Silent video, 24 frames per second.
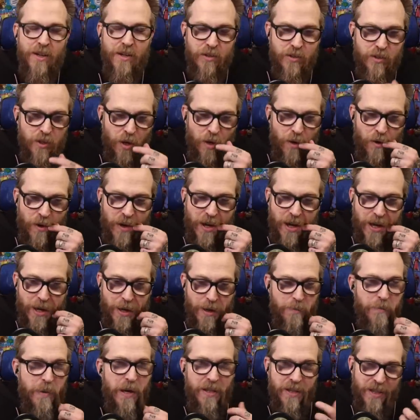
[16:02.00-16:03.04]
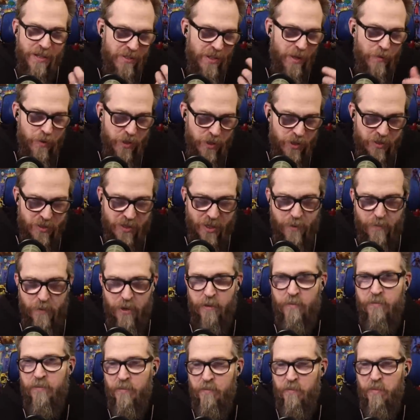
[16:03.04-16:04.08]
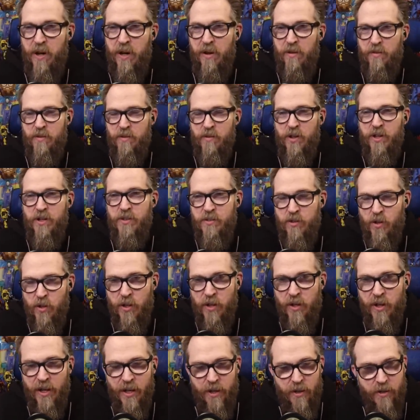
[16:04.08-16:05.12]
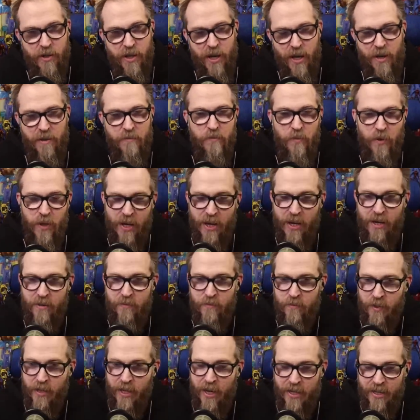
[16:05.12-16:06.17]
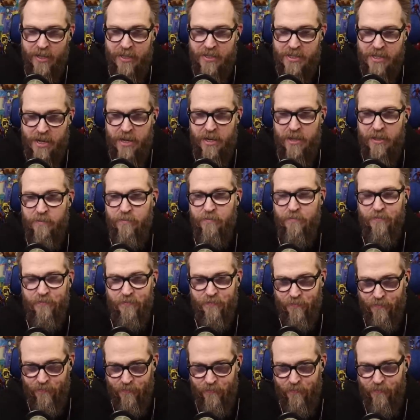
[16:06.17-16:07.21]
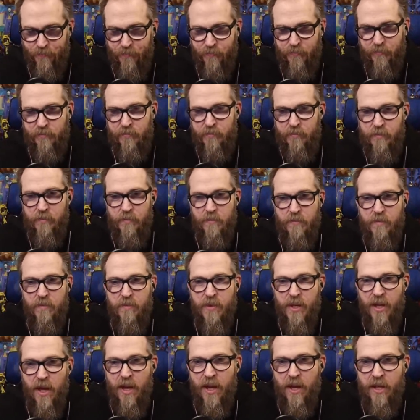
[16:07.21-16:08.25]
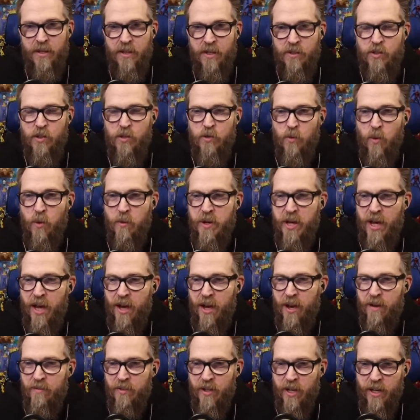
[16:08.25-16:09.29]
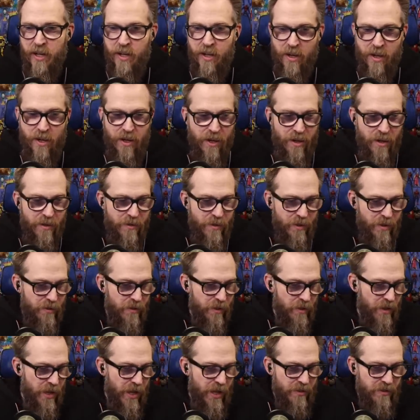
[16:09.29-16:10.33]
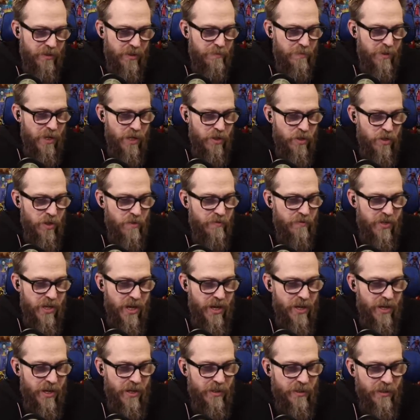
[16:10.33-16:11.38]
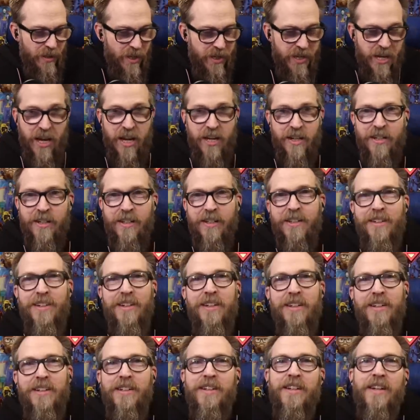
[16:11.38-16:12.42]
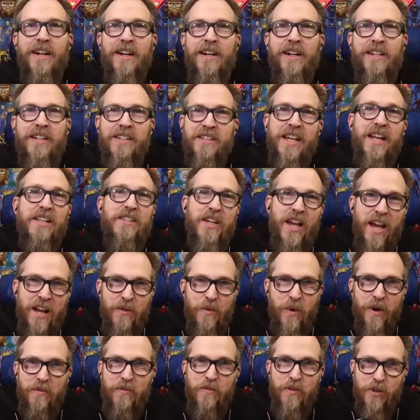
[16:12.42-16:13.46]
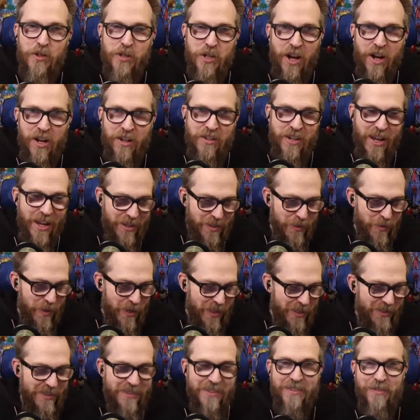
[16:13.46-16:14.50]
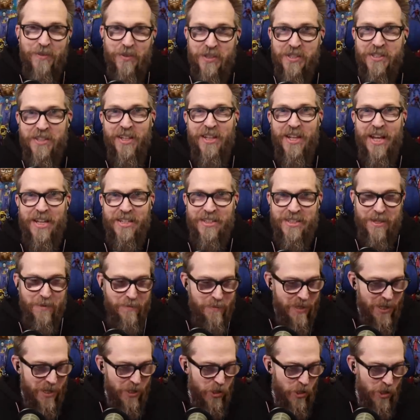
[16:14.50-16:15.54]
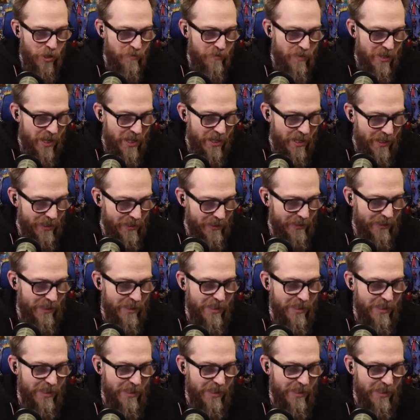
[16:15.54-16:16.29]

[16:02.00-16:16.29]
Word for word: So uh, that's not what she said, but I paraphrased. So they're like, okay, we got to we got to get data. And this is where we have like uh, the, the last temptation of data again, because uh, that's kind of what first contact was was the last temptation of data.